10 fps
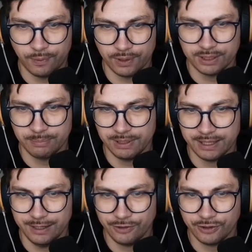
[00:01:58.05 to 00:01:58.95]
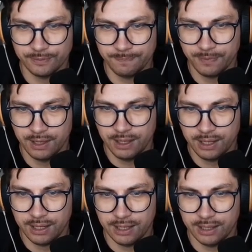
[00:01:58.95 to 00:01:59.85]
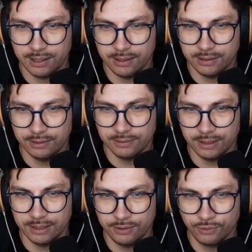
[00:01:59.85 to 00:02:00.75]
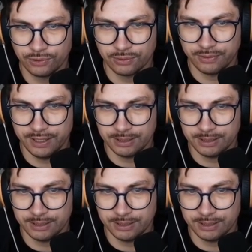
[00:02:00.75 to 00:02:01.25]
wallet application and used to create a